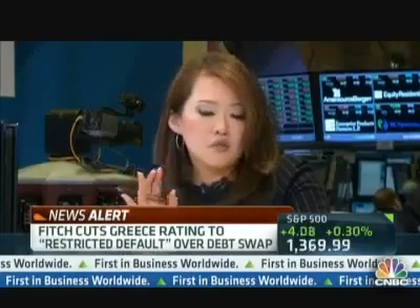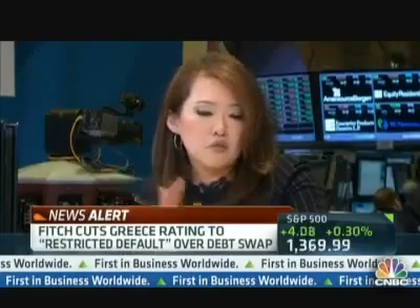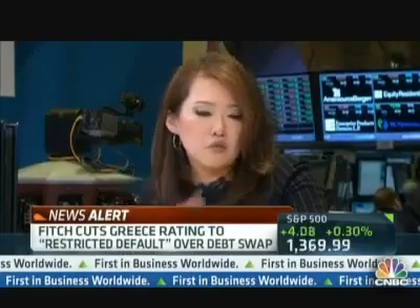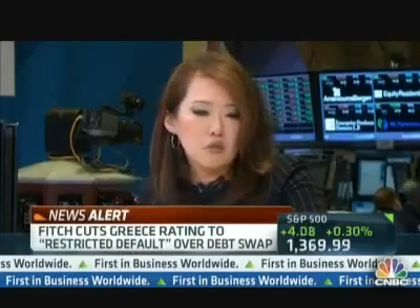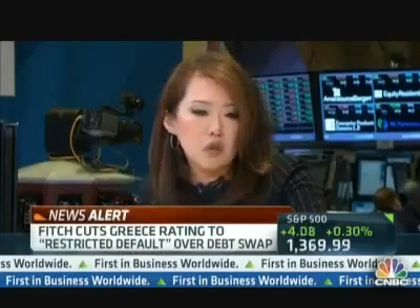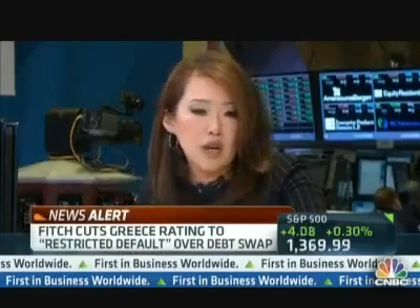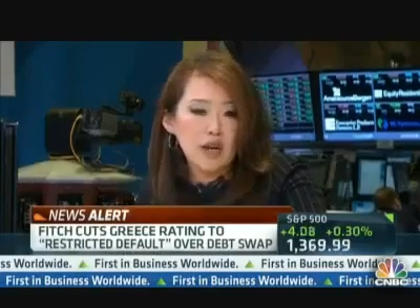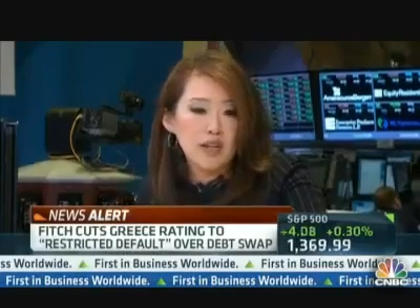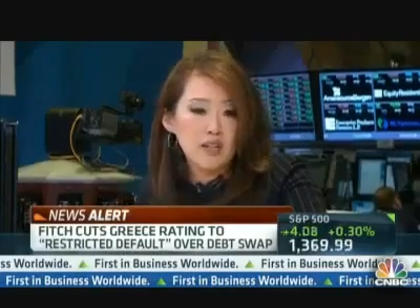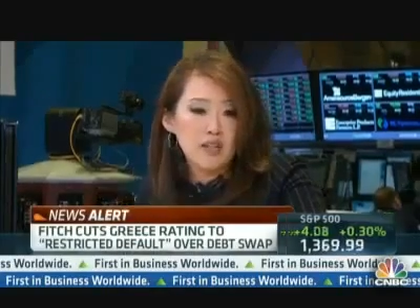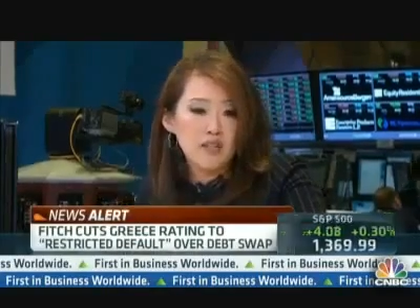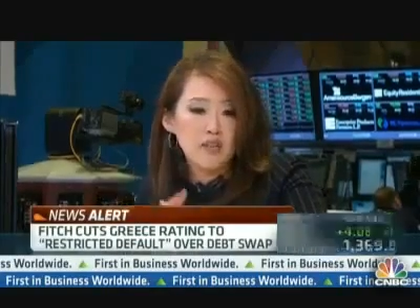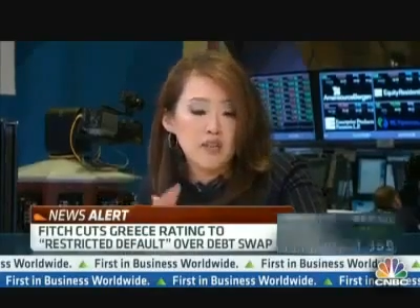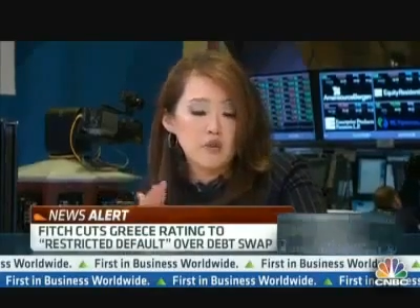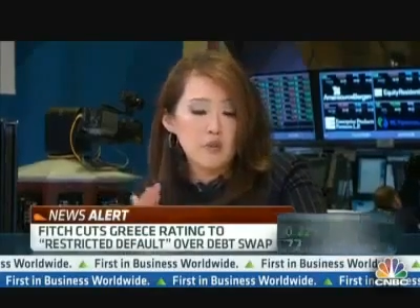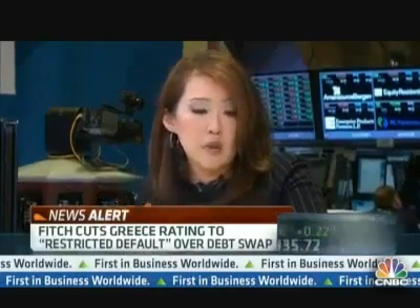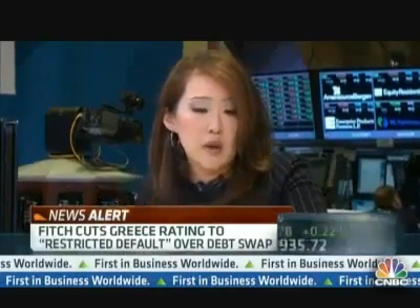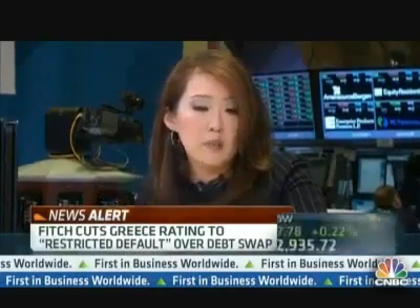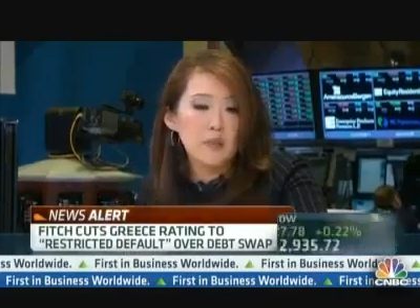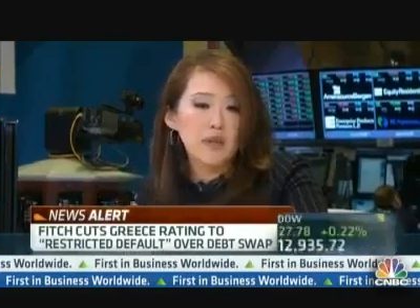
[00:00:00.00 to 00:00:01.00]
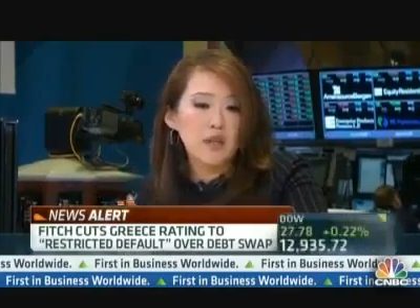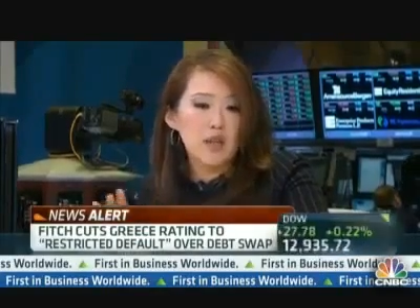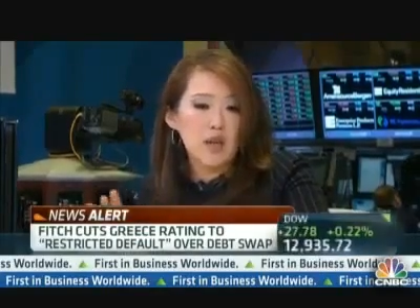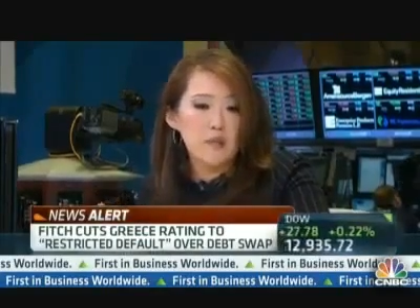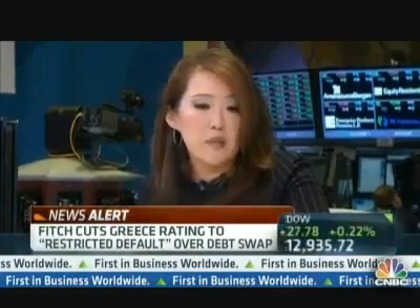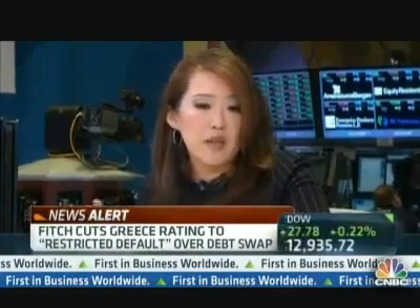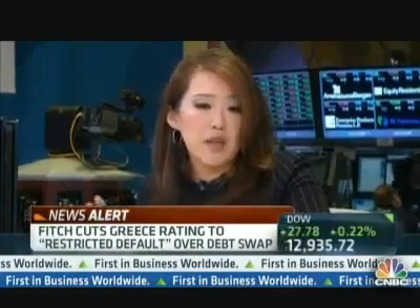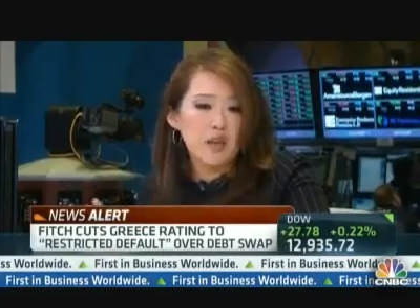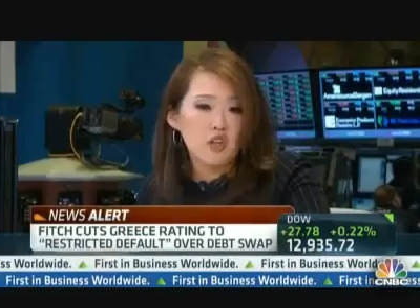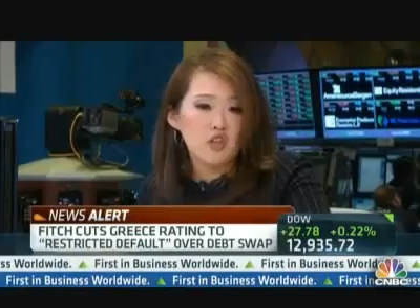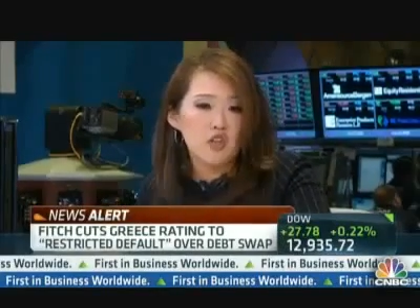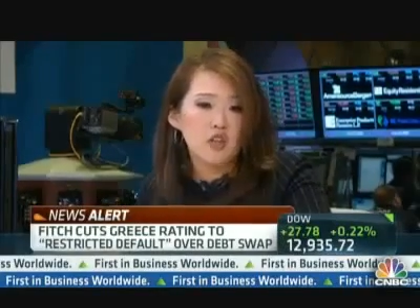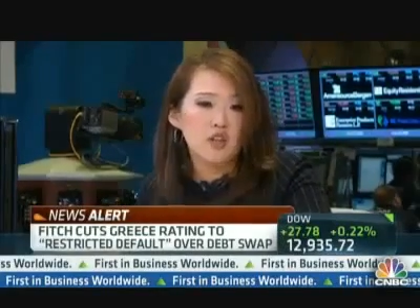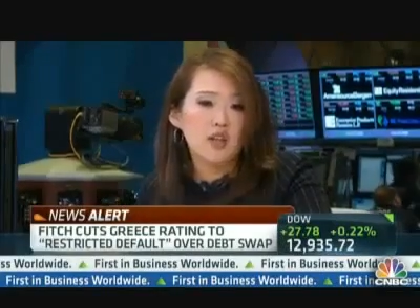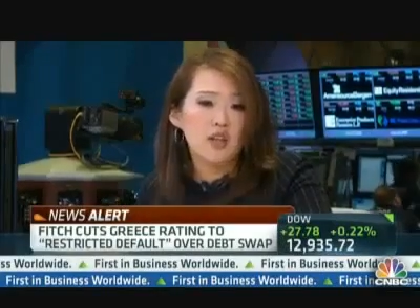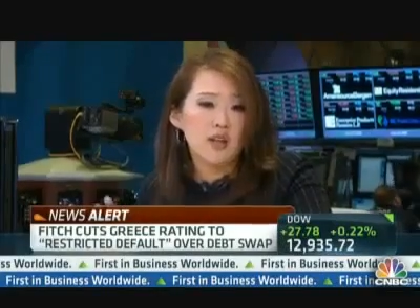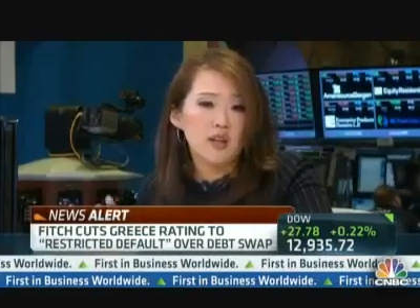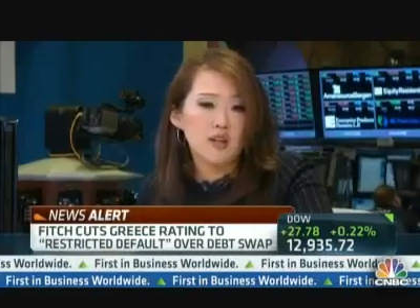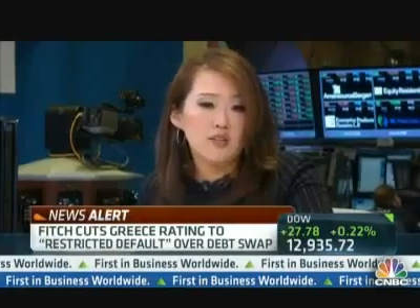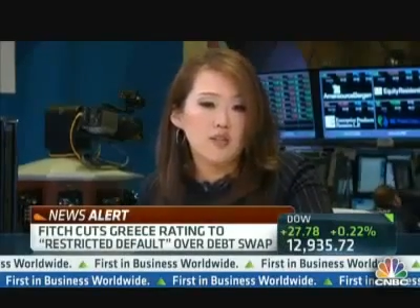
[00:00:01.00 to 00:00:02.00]
race for the Republican nomination
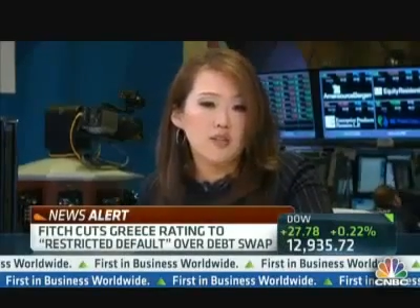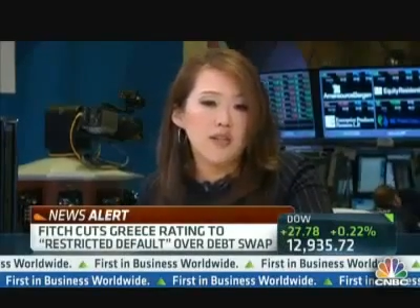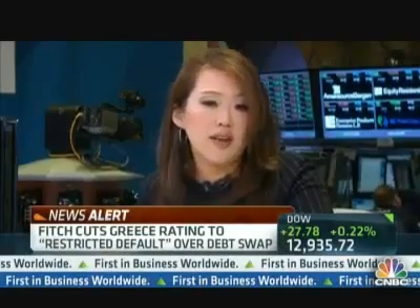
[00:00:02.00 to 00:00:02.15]
is.